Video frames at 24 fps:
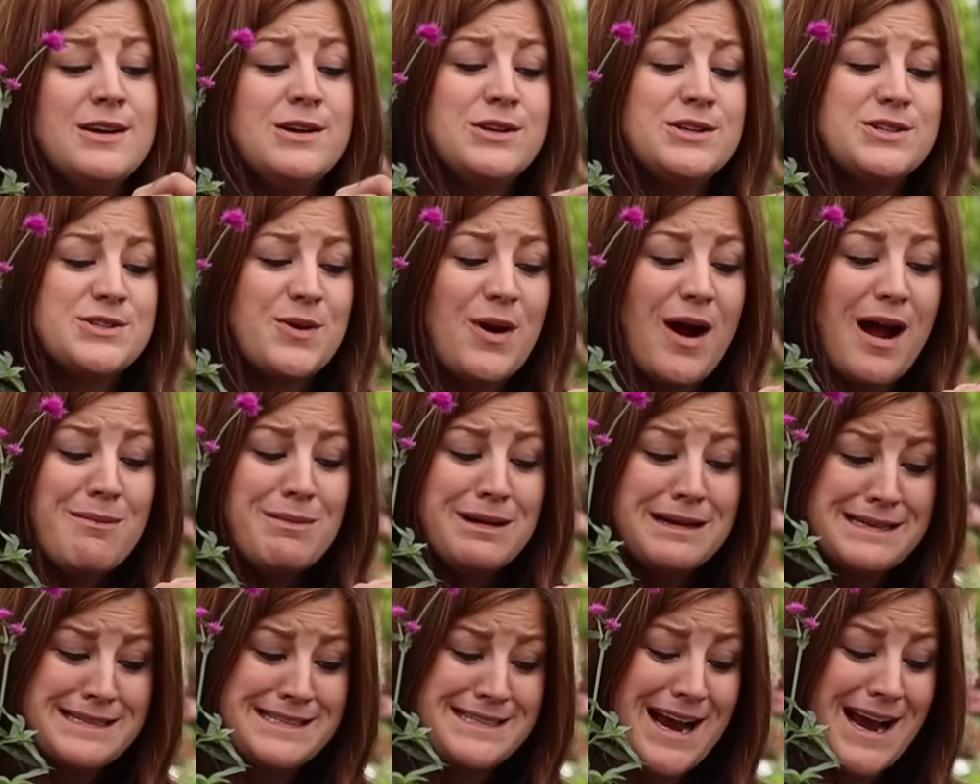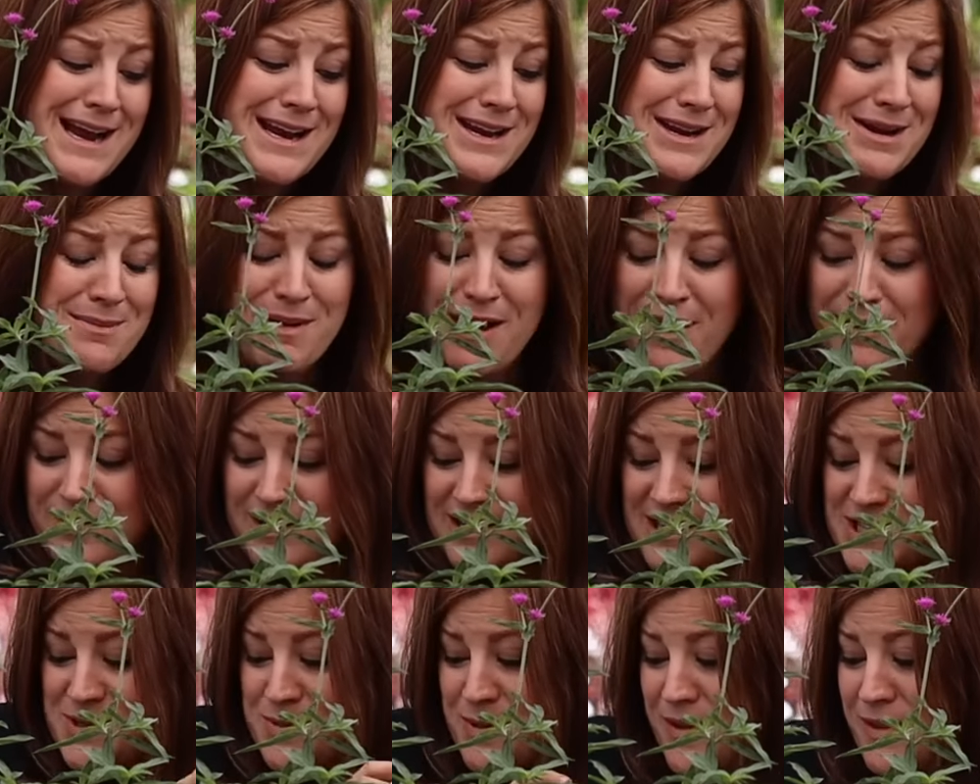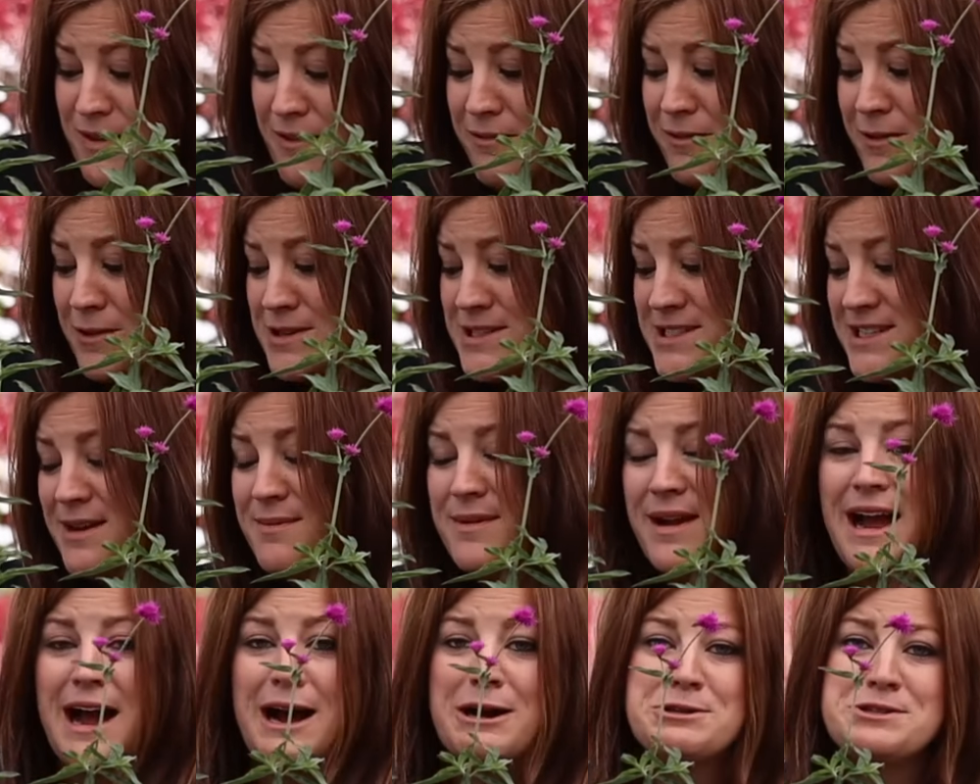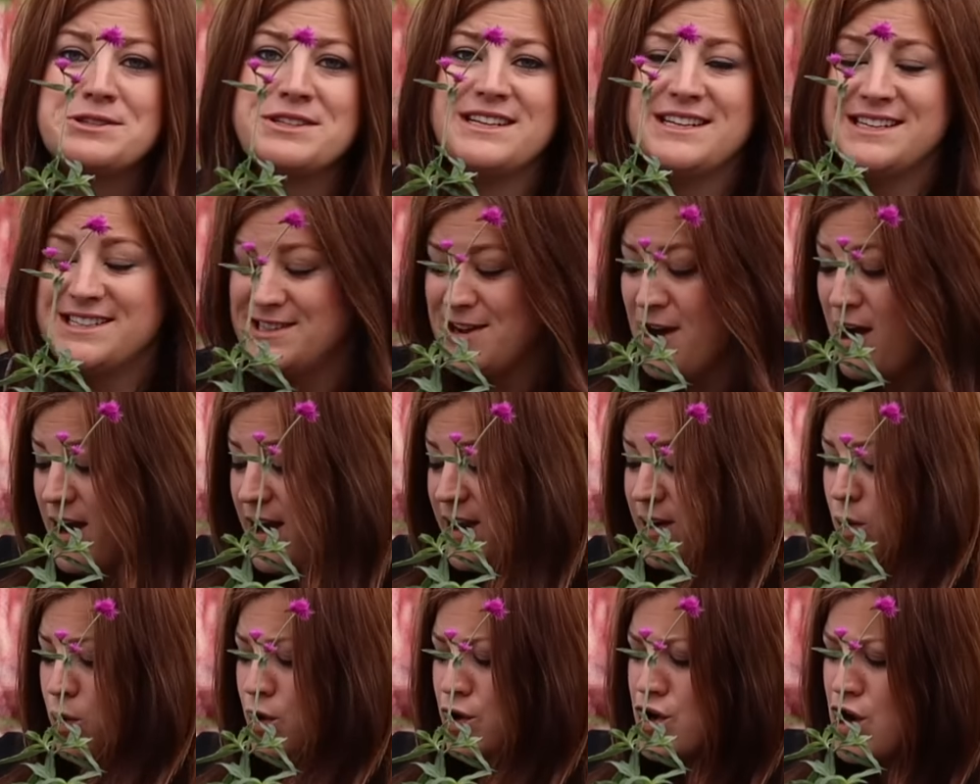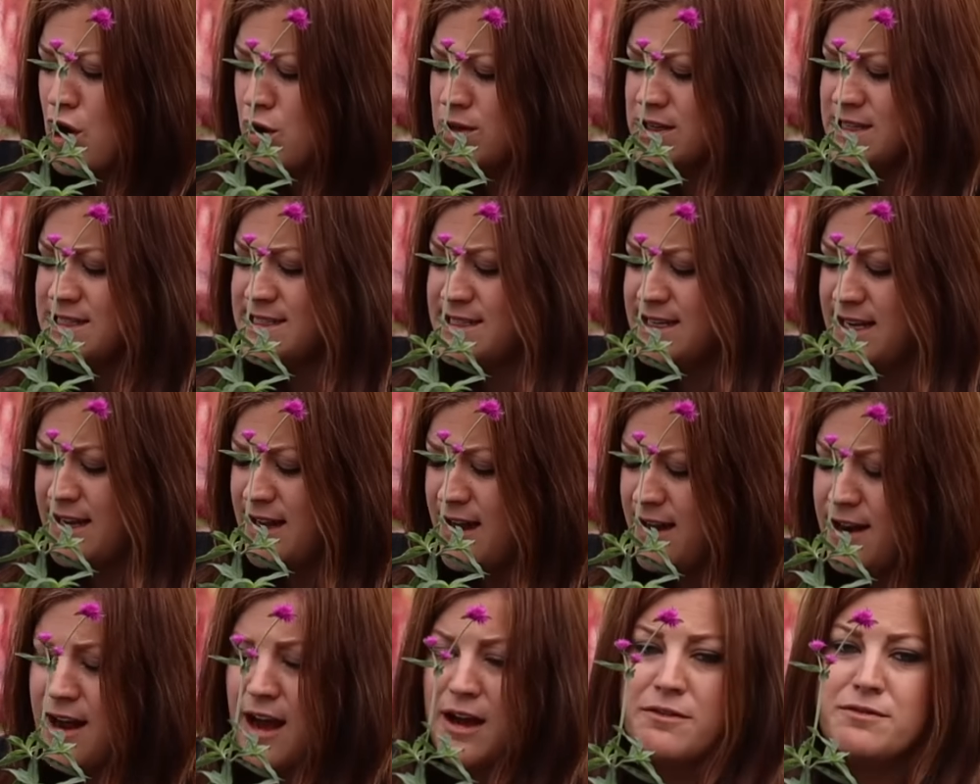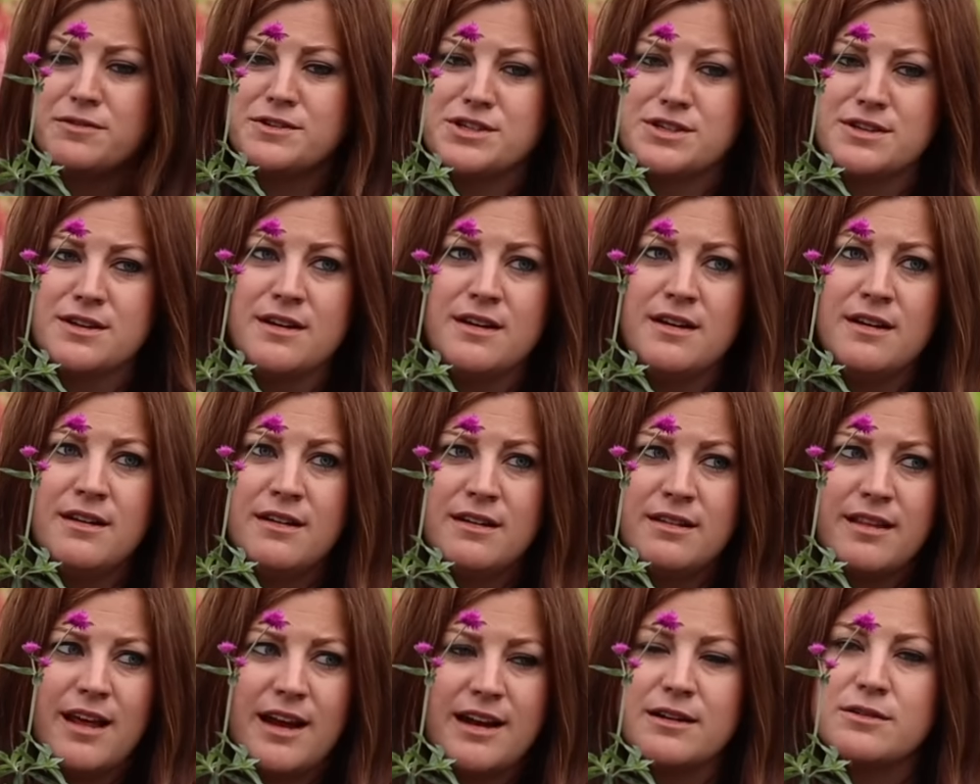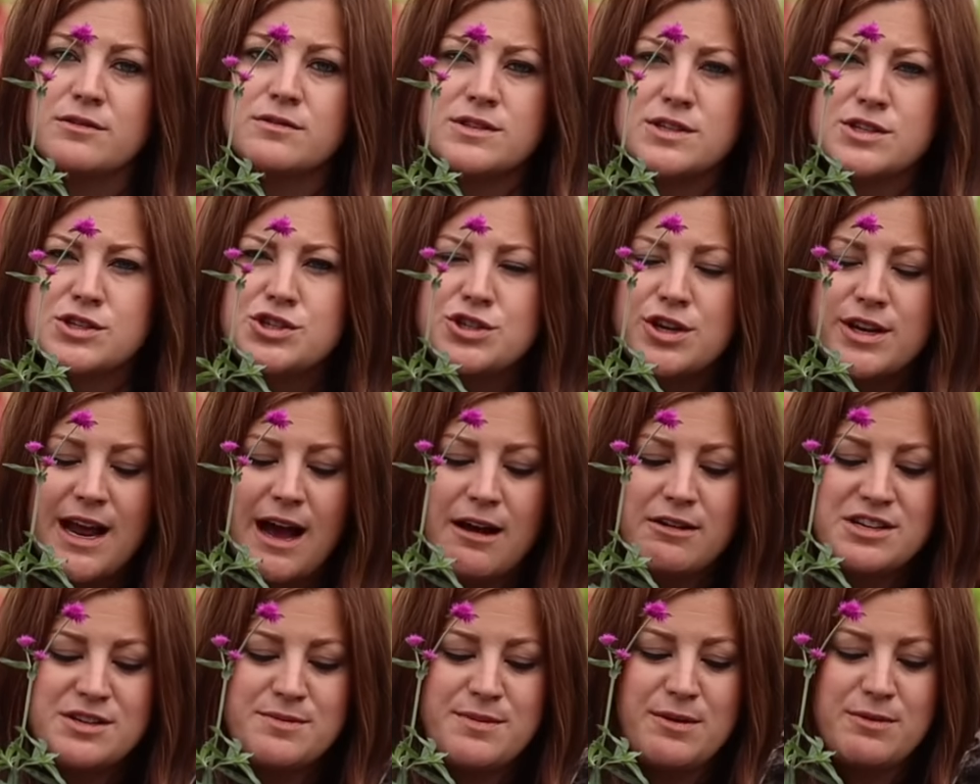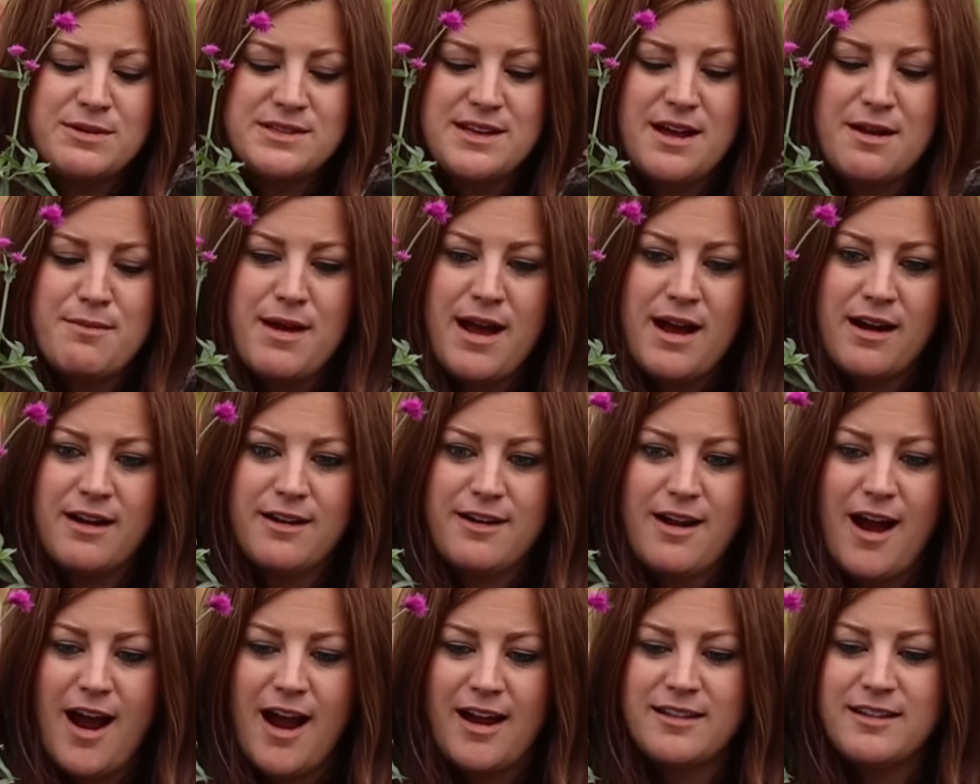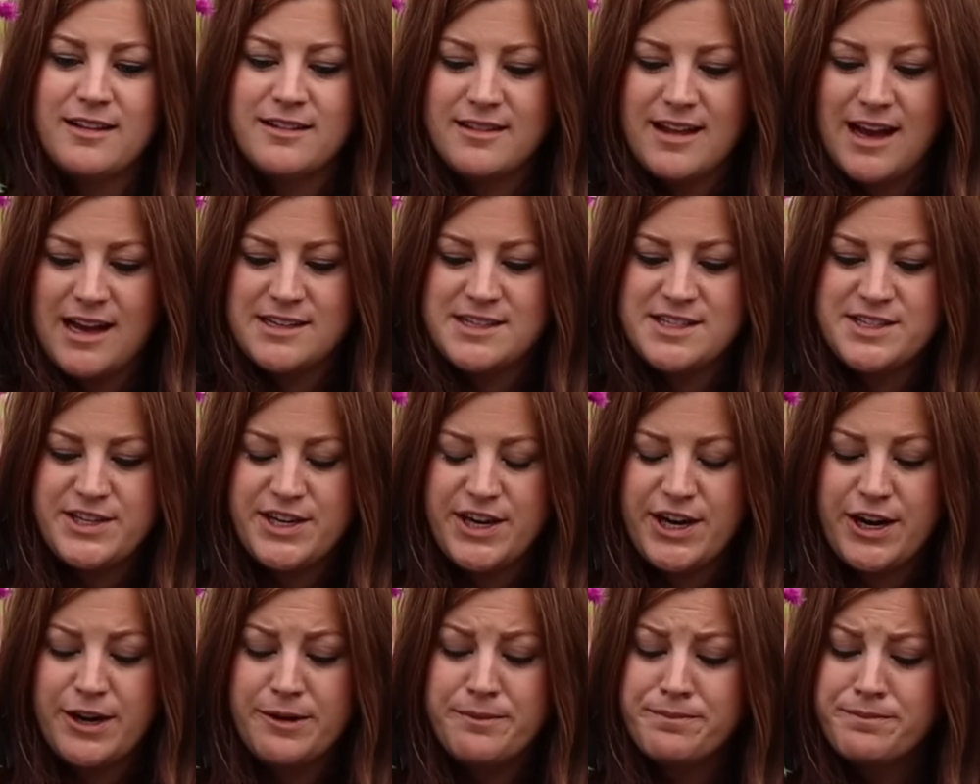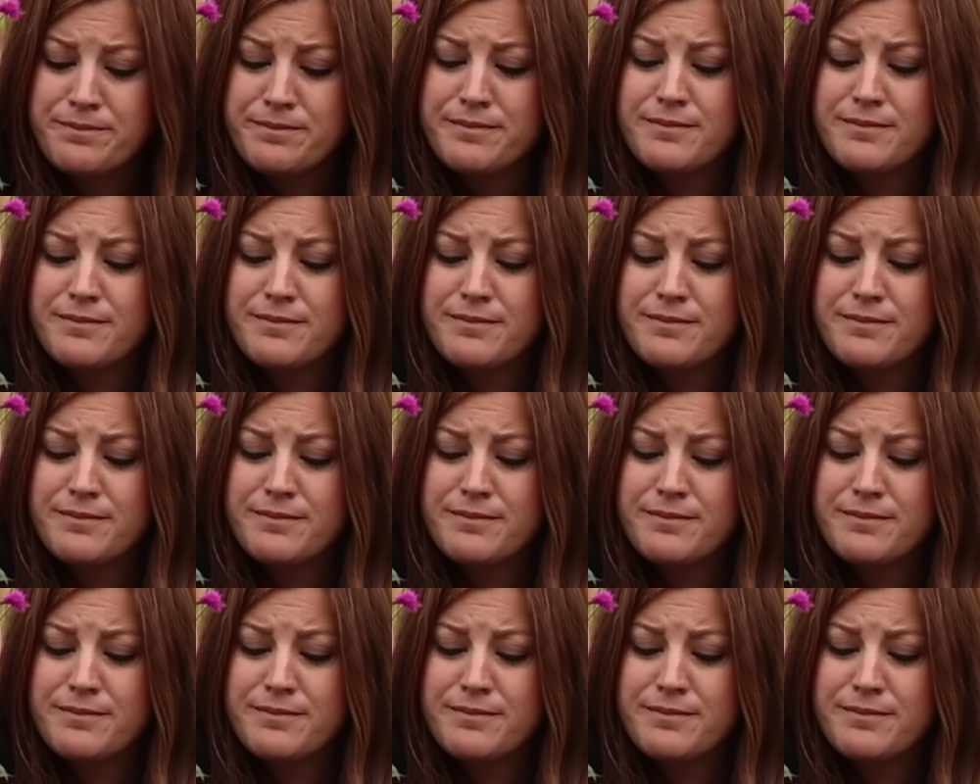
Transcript: So I'm excited about this one. The first time I actually saw it or noticed it enough that it stood out to me was on Mackinac Island last year.